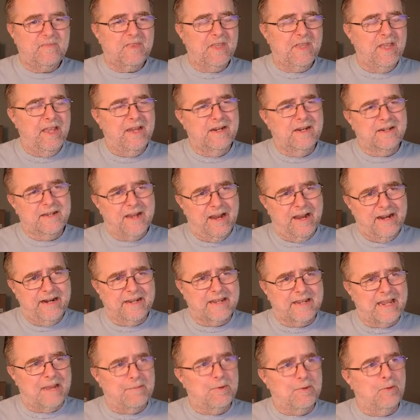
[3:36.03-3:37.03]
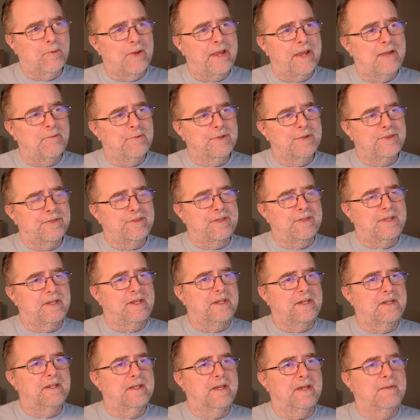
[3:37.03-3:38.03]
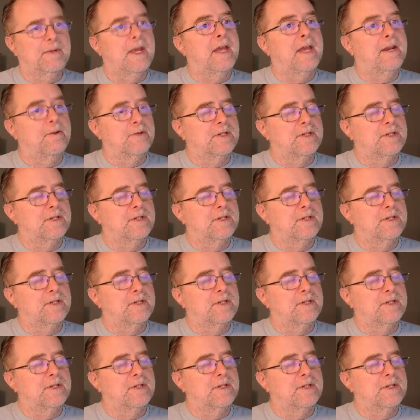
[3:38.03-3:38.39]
And kind of came away with and it was